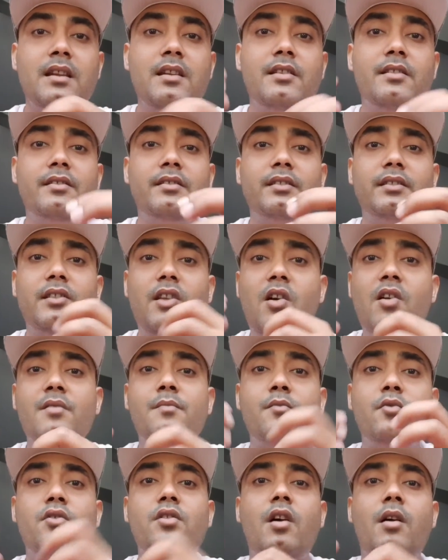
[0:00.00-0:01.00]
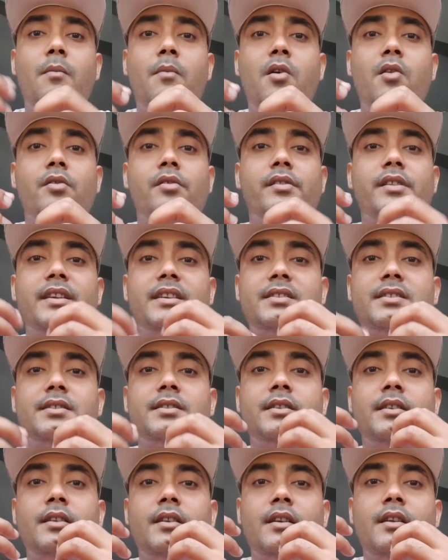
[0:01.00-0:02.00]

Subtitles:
learn more about this